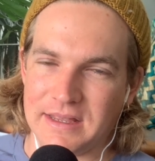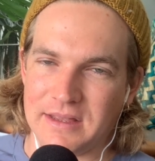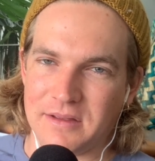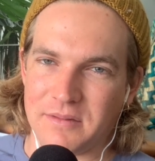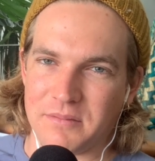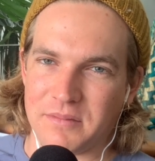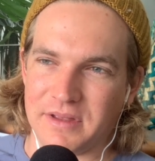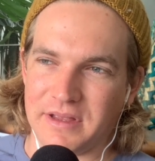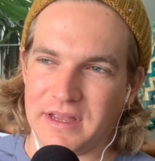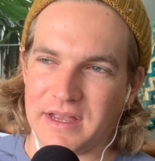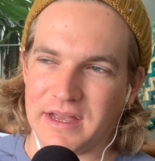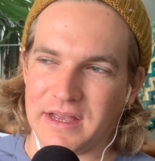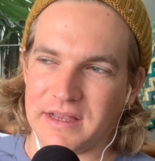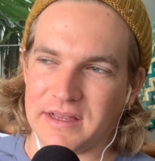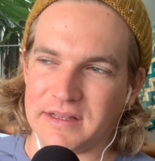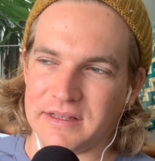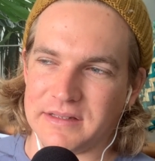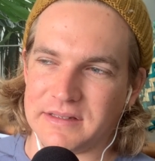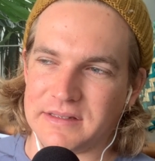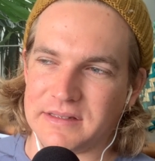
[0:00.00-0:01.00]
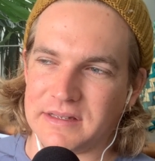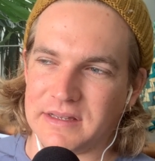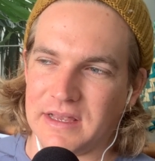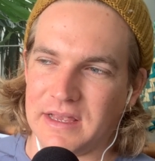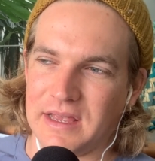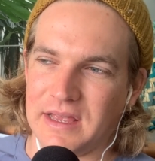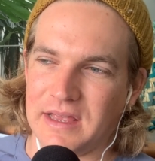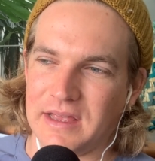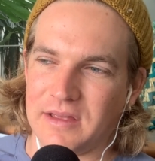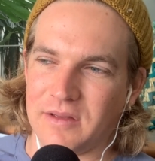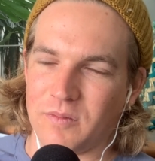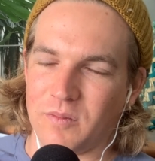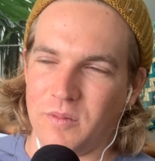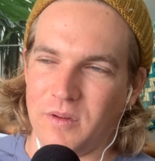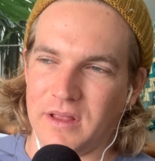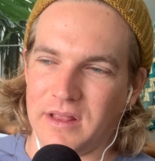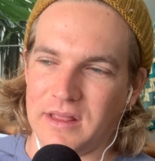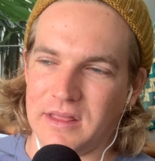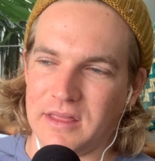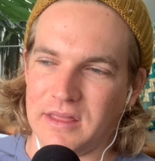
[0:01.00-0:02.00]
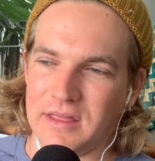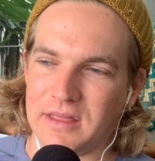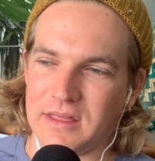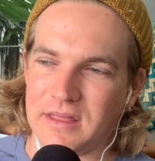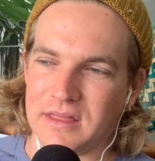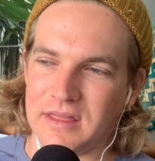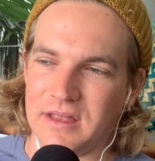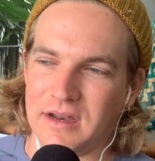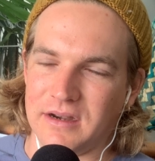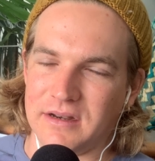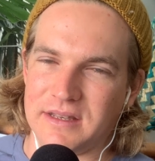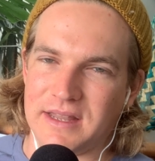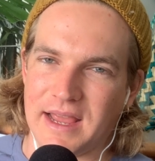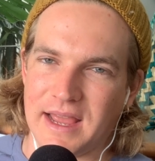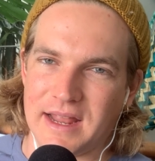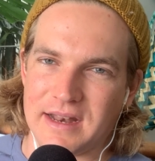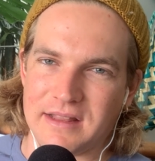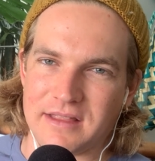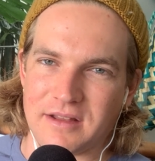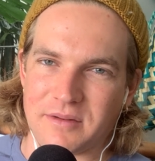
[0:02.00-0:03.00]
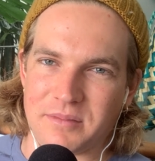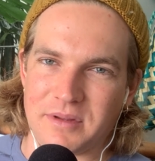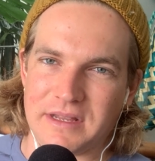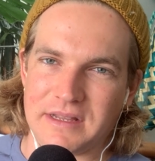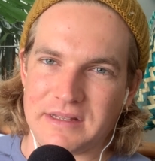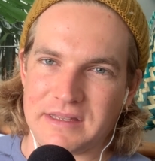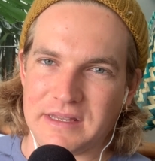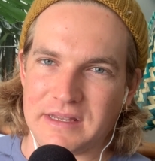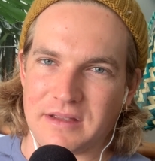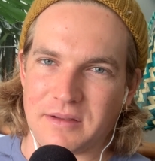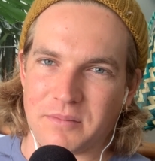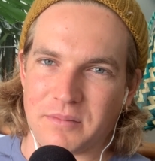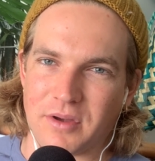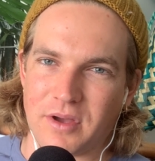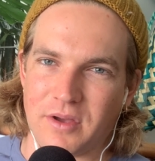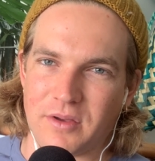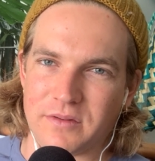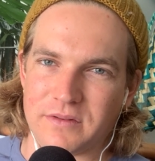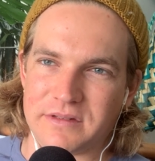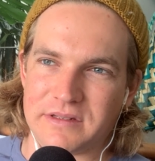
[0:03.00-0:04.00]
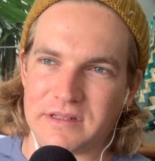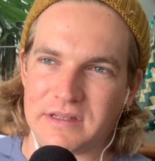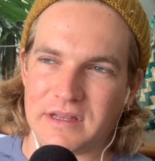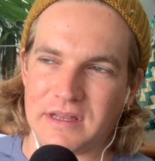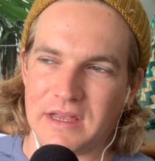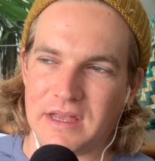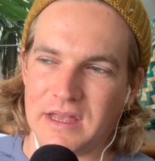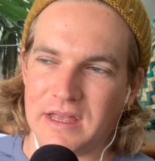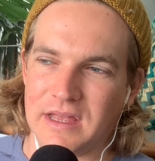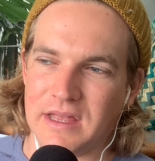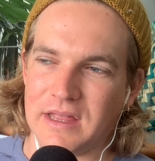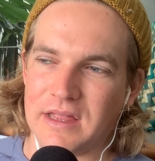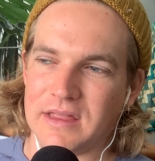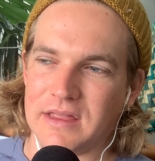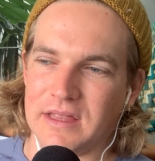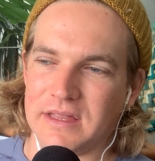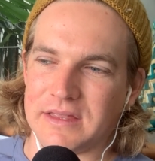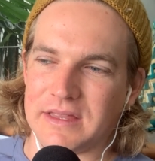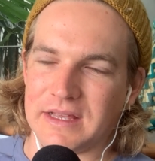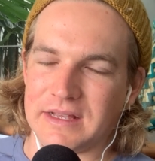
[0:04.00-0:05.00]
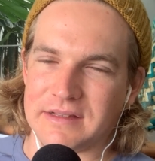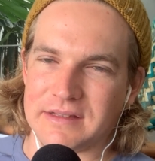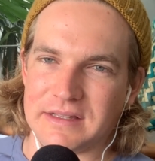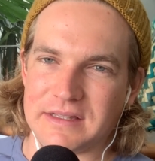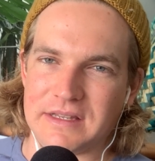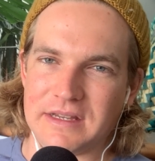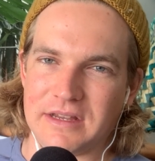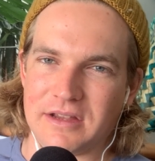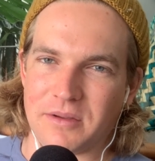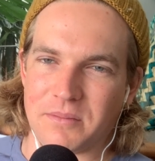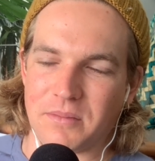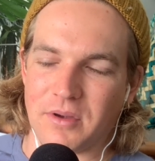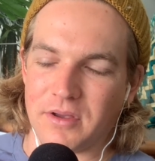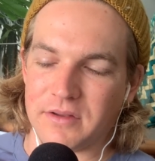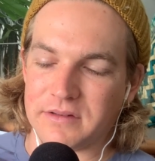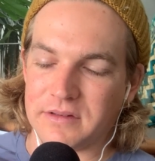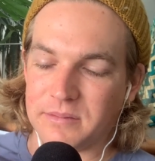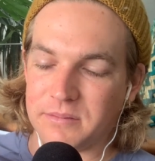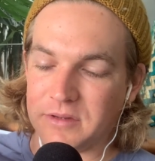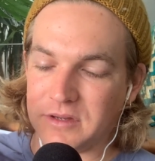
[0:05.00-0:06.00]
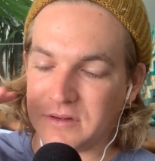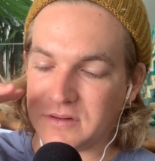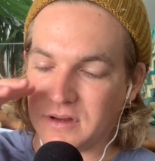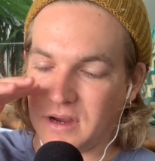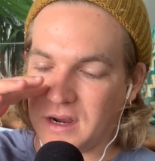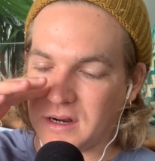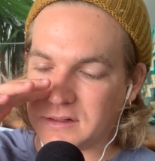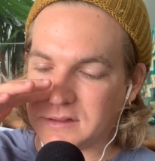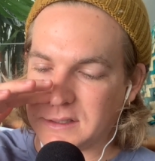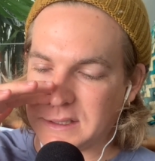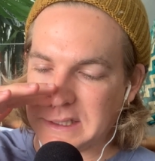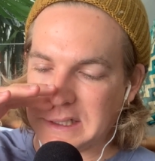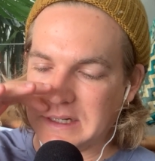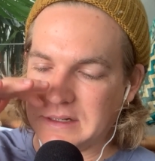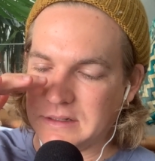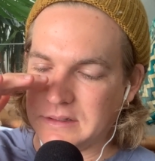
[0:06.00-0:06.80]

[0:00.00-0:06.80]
because when they're dead and they're being decomposed, the things that decompose them use oxygen.